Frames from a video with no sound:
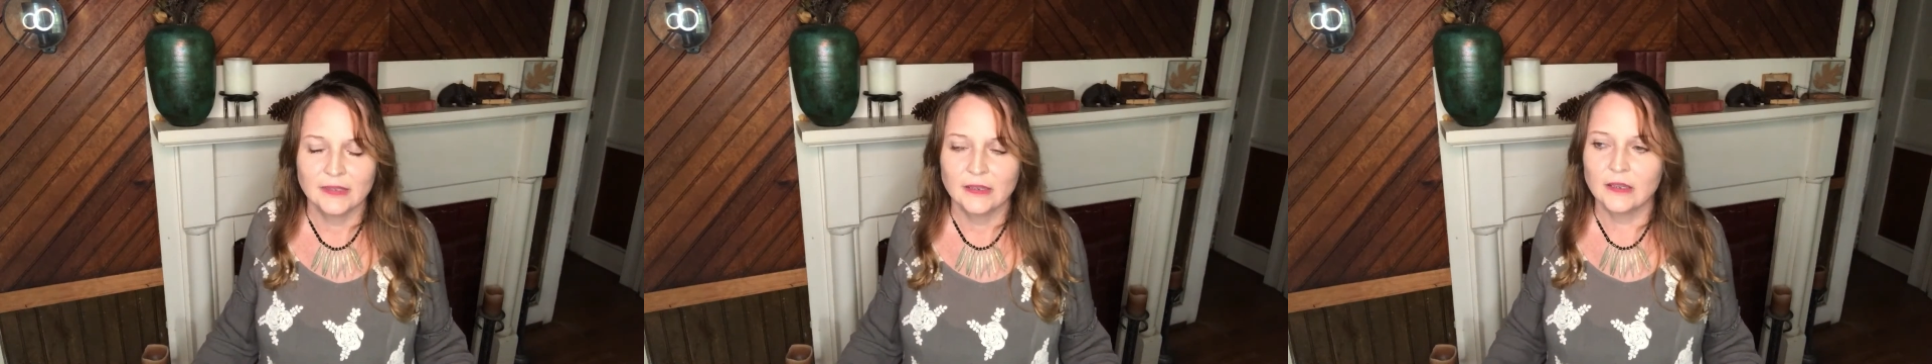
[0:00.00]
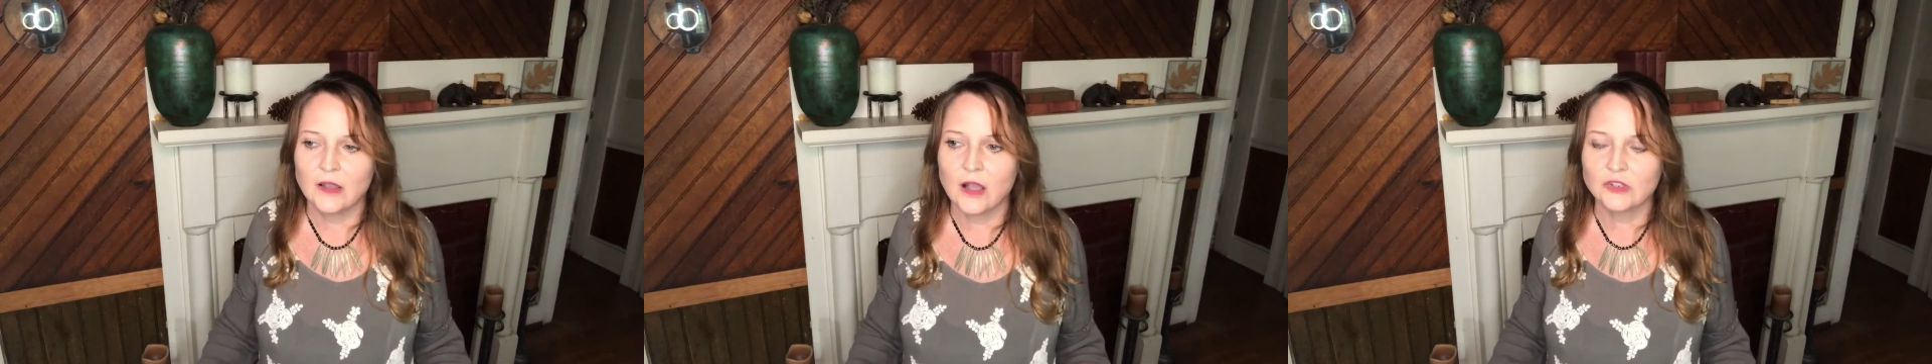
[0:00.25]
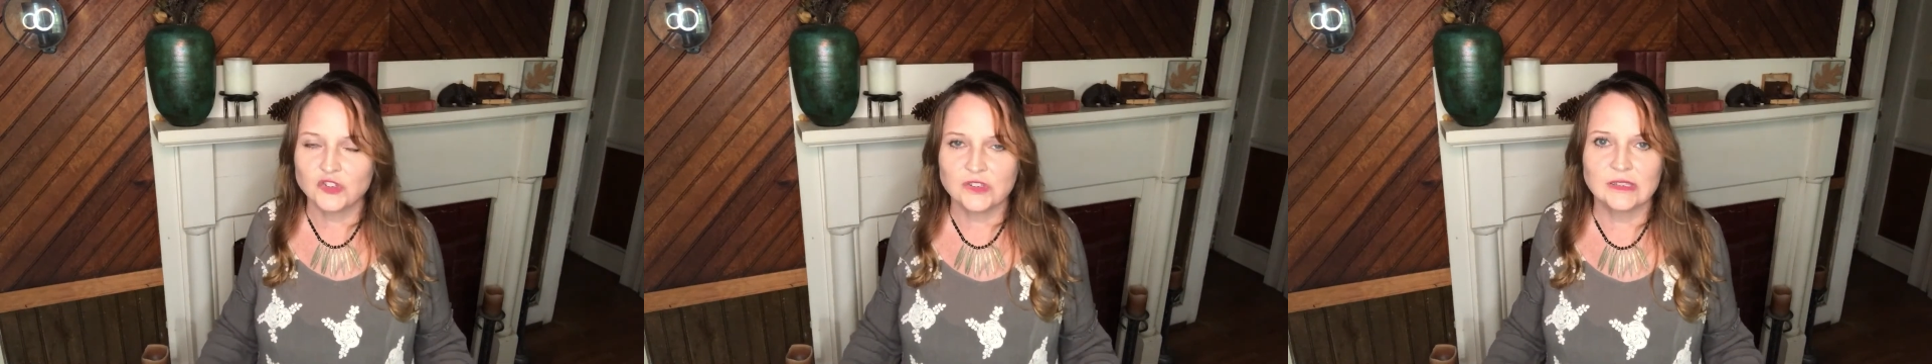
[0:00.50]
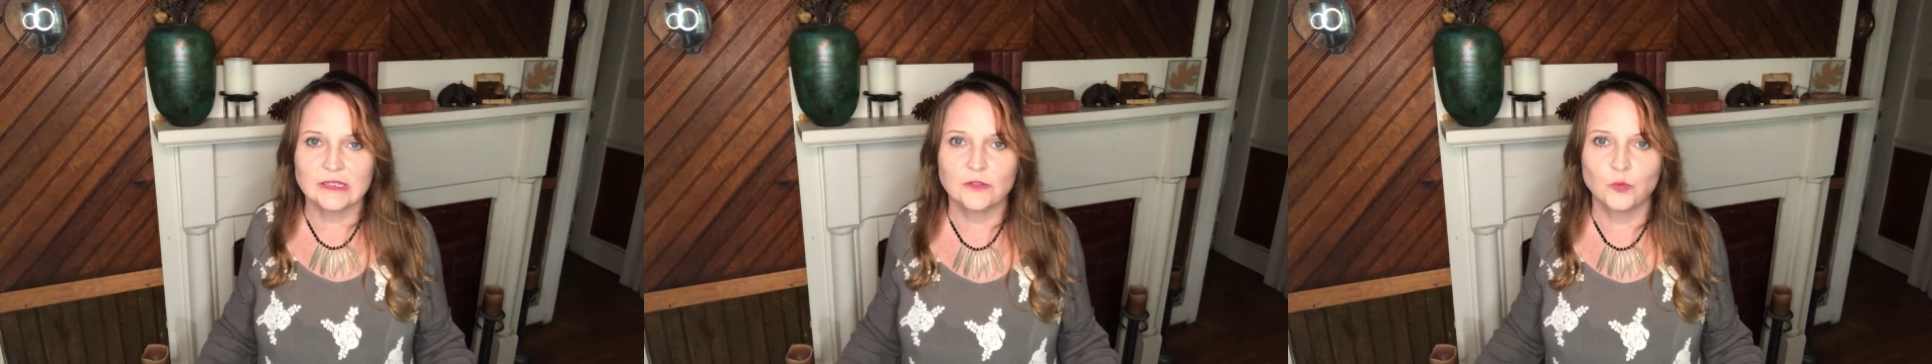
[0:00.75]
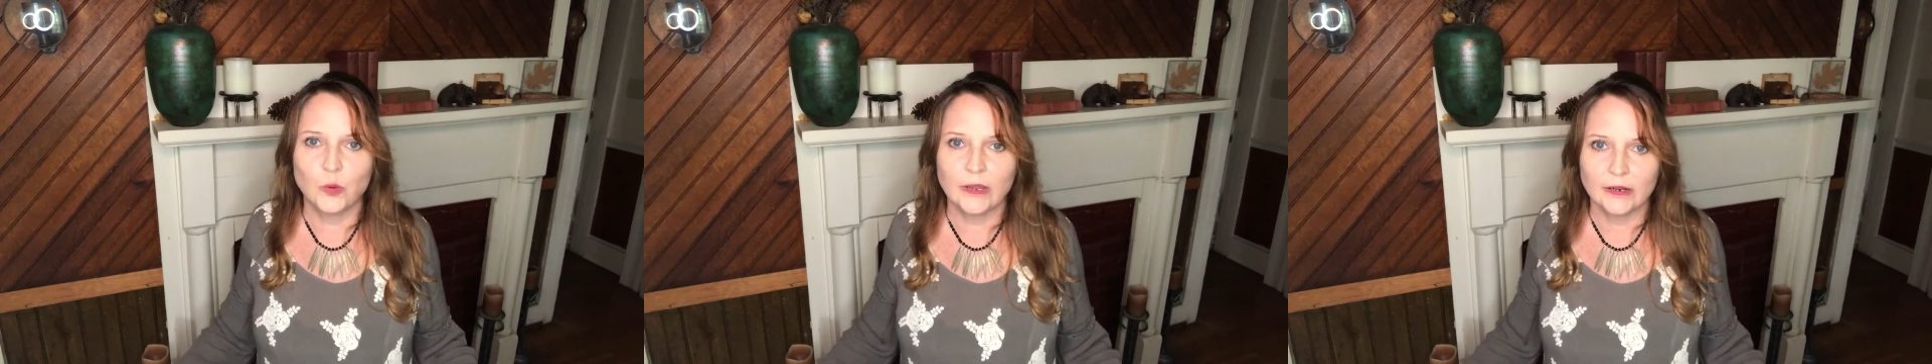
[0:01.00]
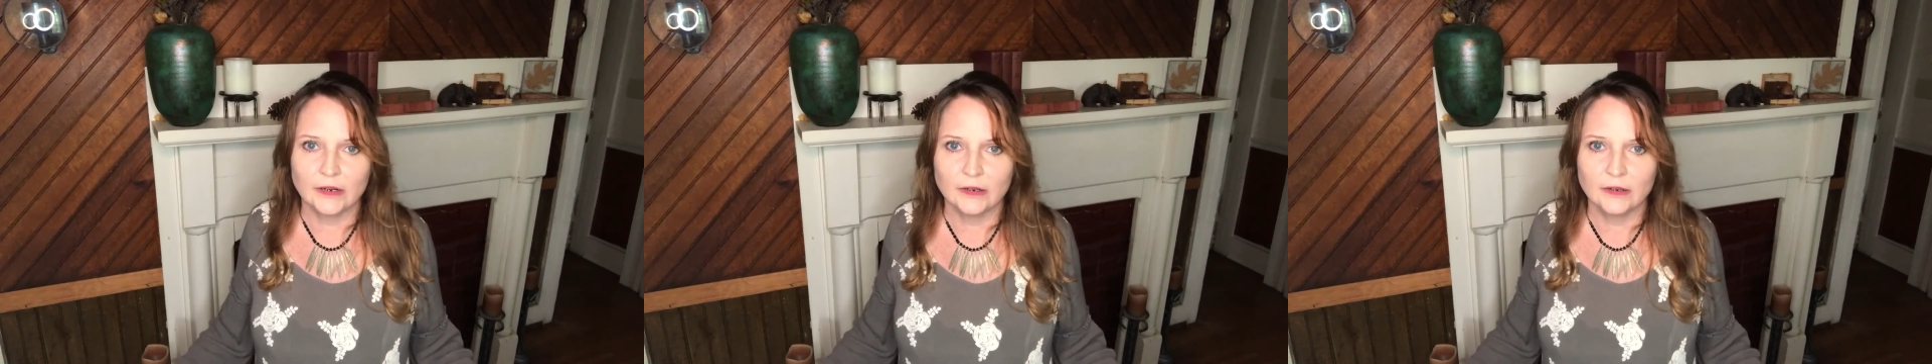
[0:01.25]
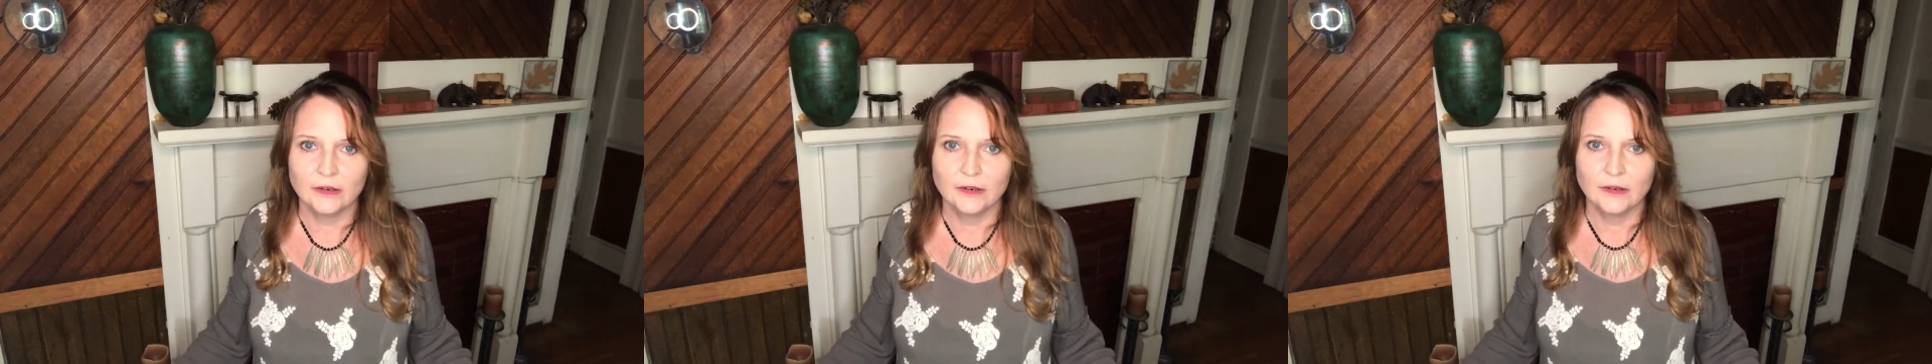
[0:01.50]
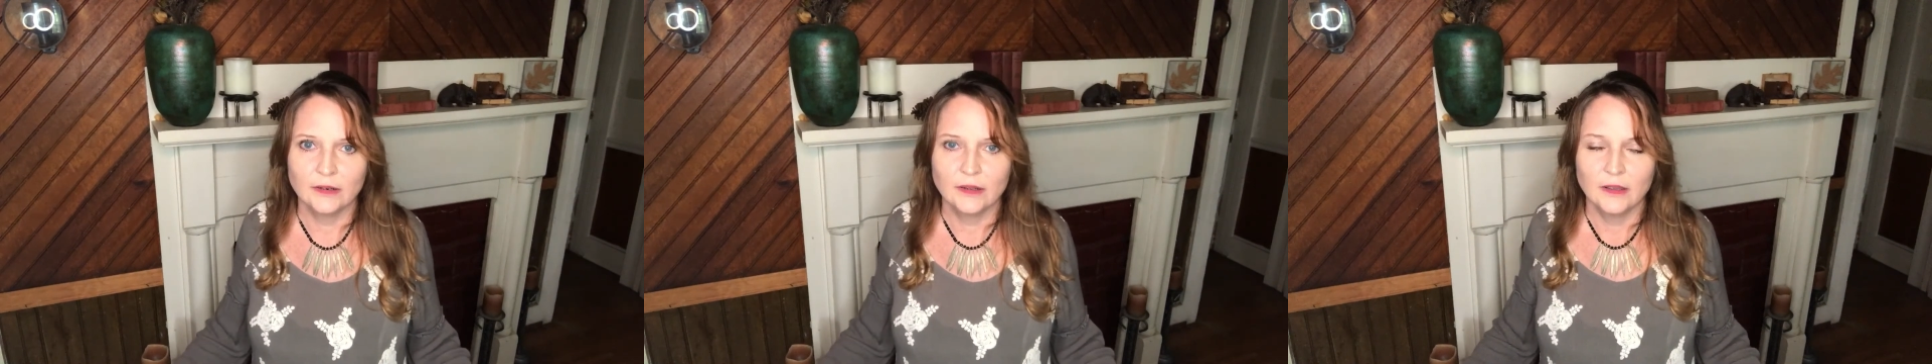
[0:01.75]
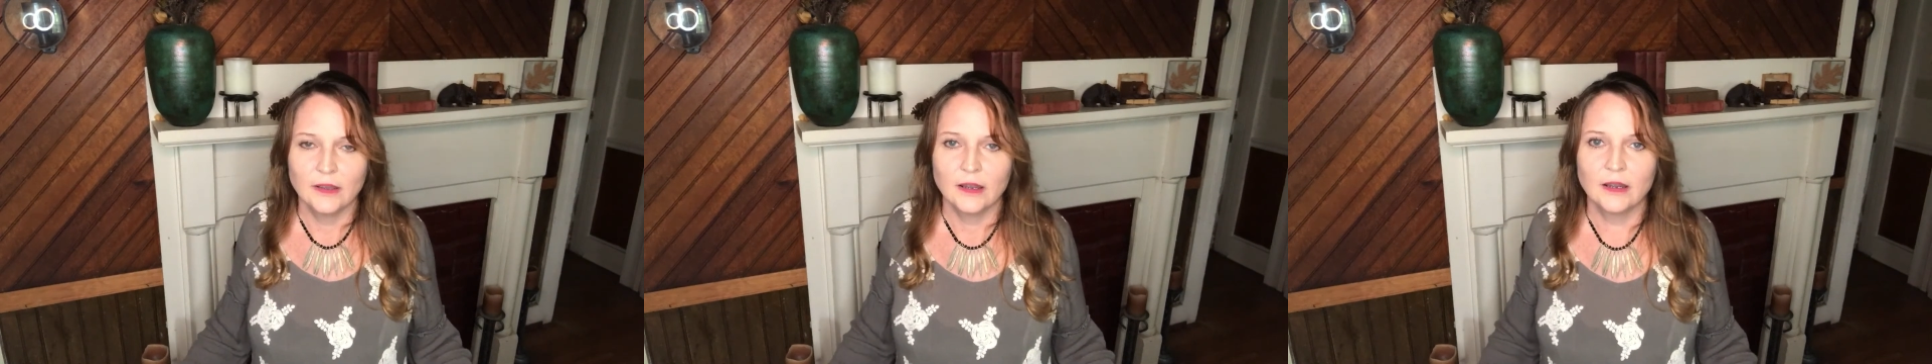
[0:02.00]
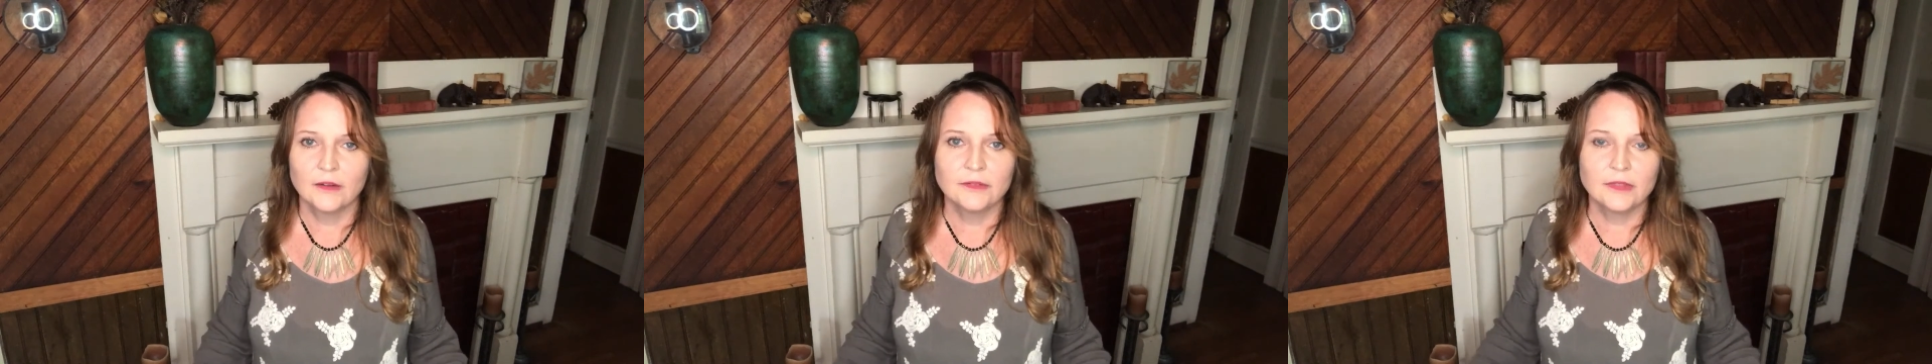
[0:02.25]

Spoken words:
and consciously aware of